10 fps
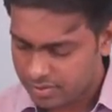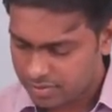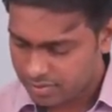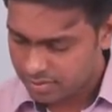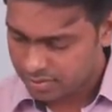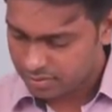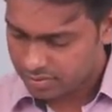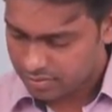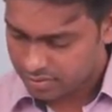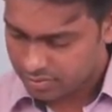
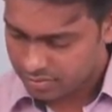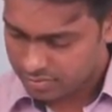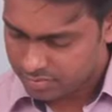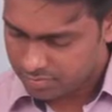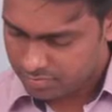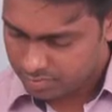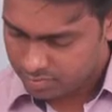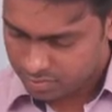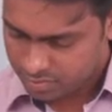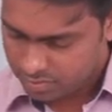
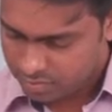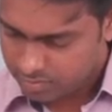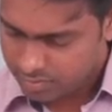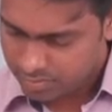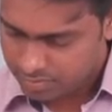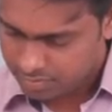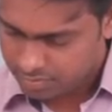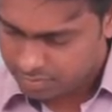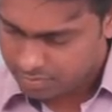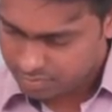
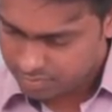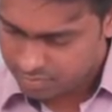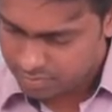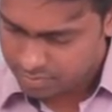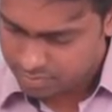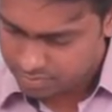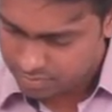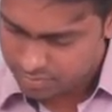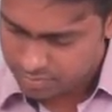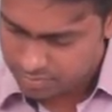
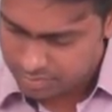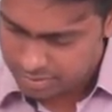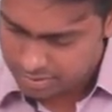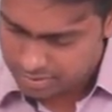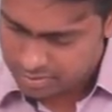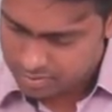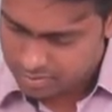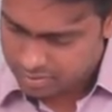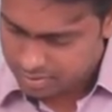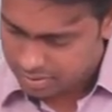
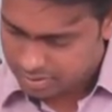[no speech]